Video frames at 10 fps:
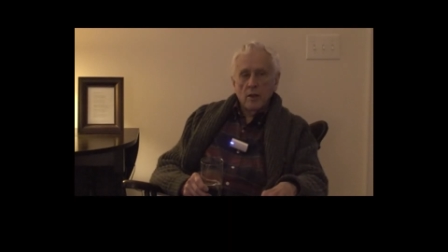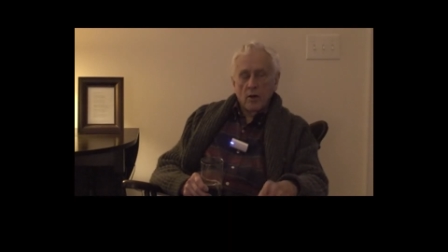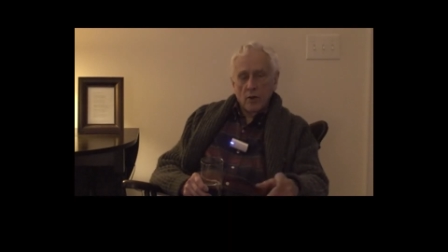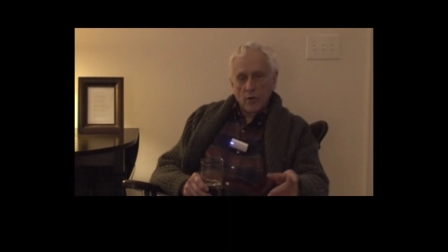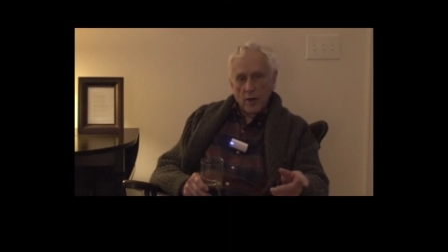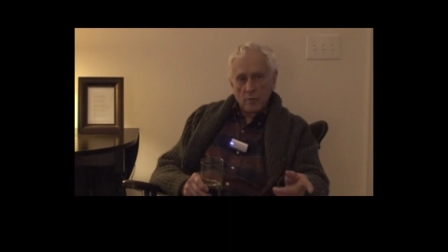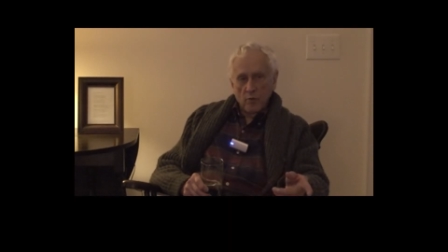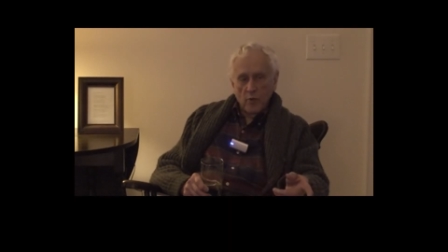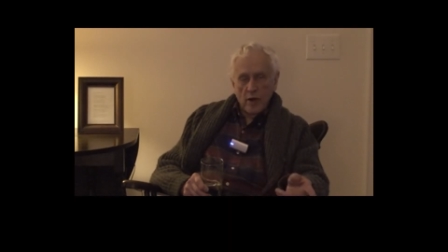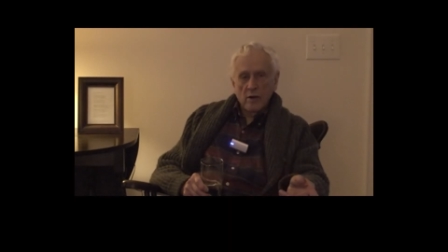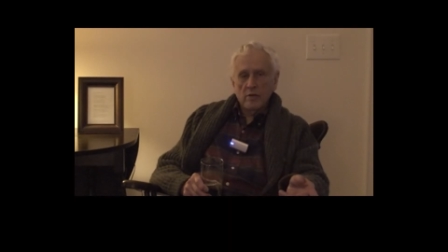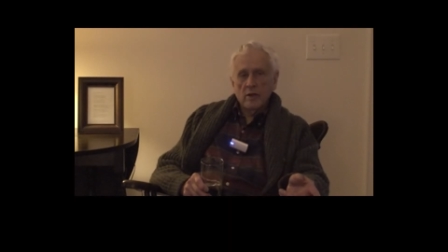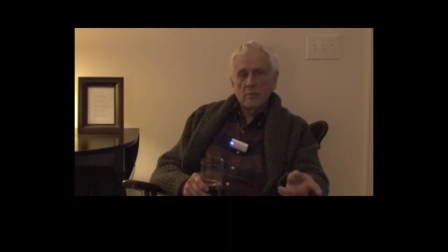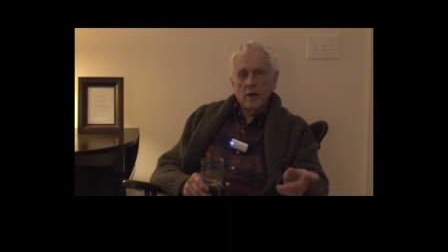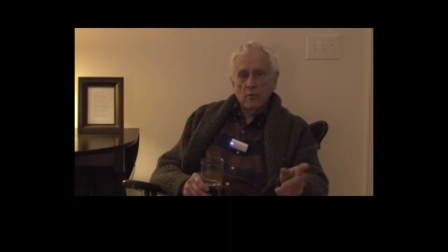although I'm aware
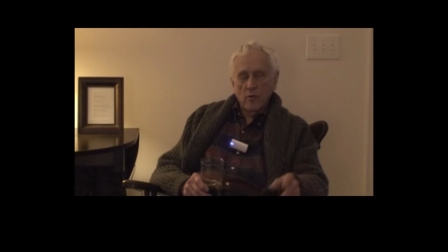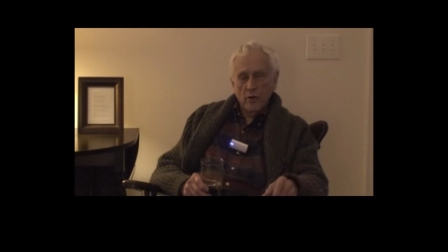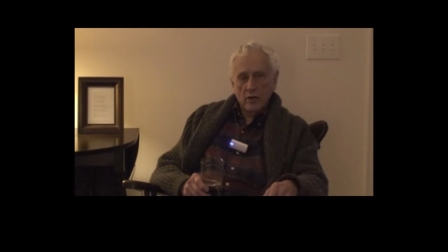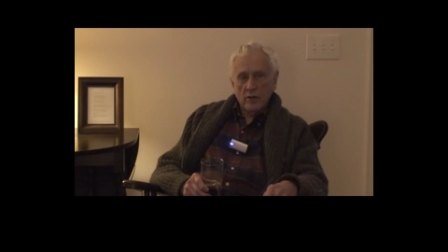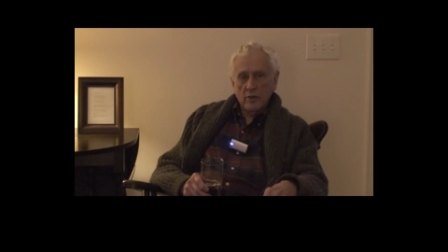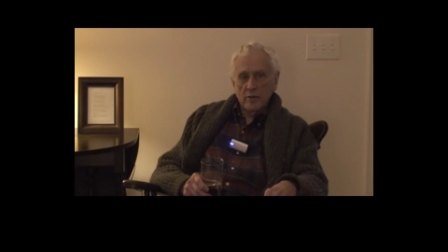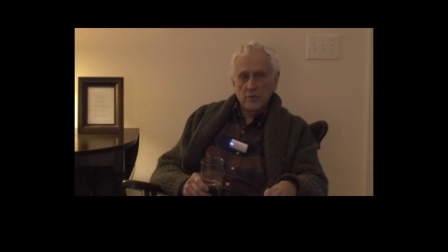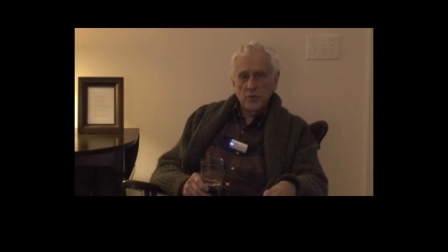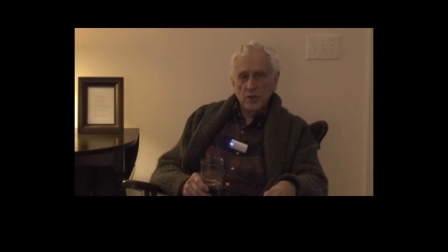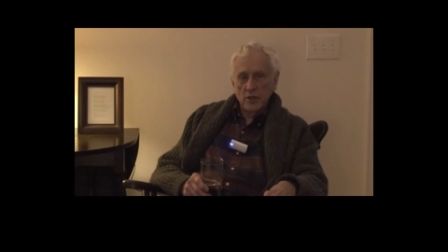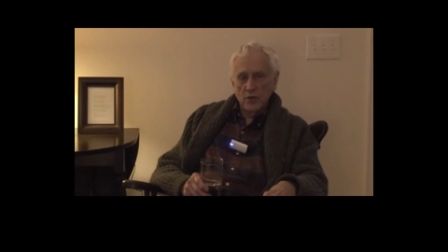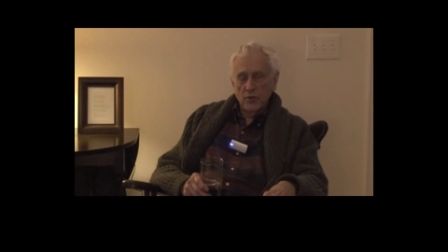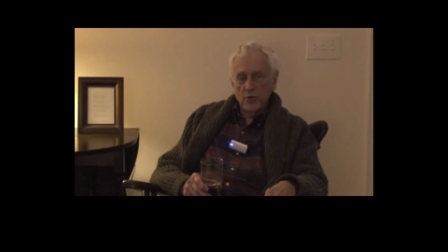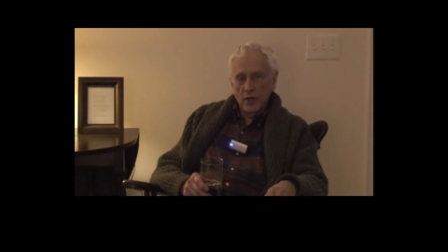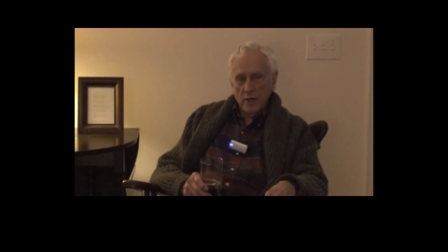that my work is indeed
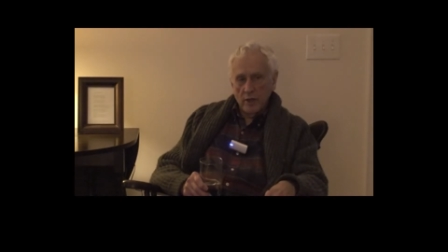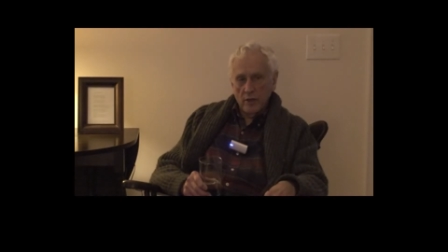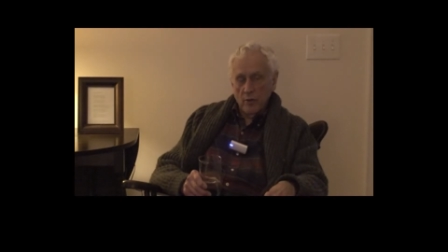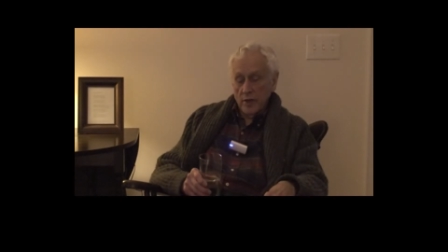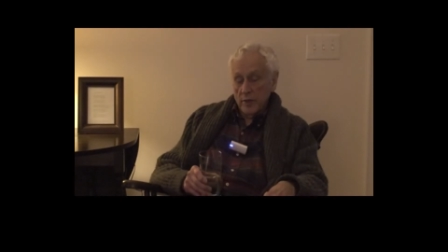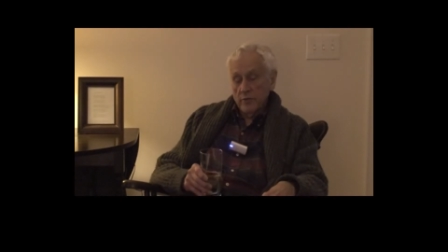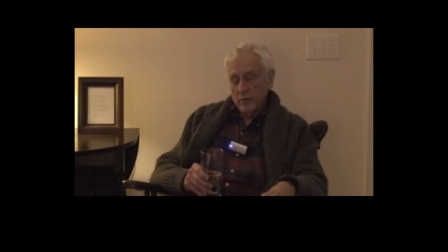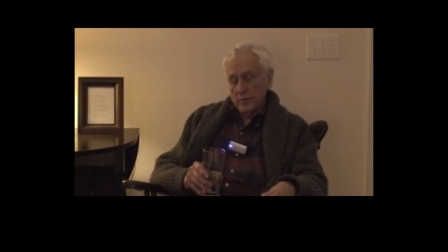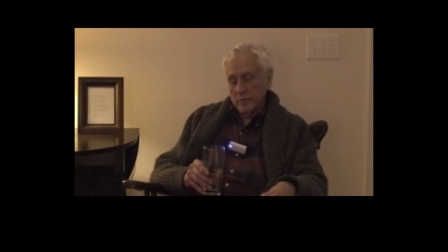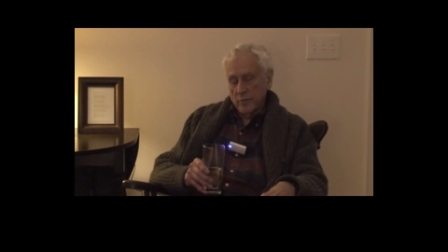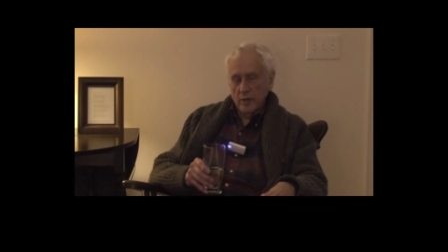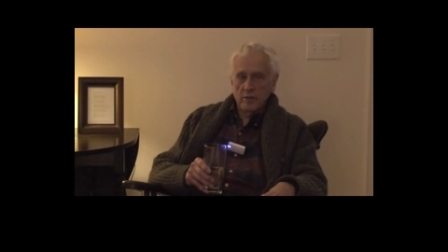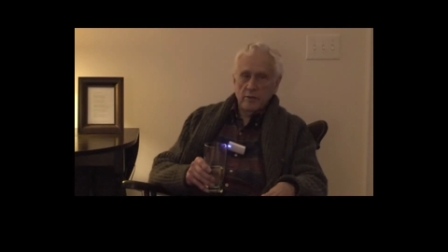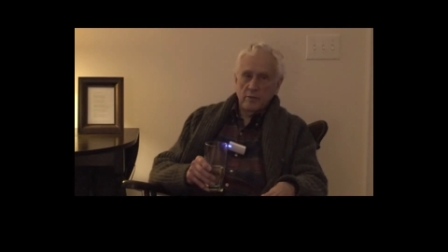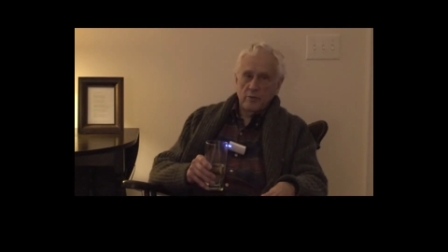unique and quite different
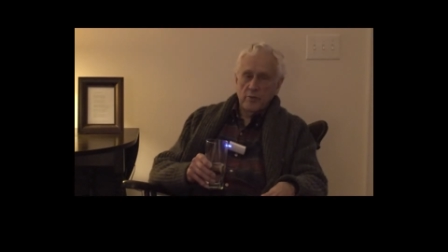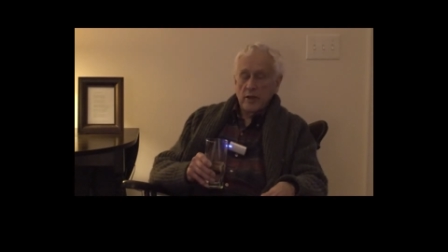than mm-hmm.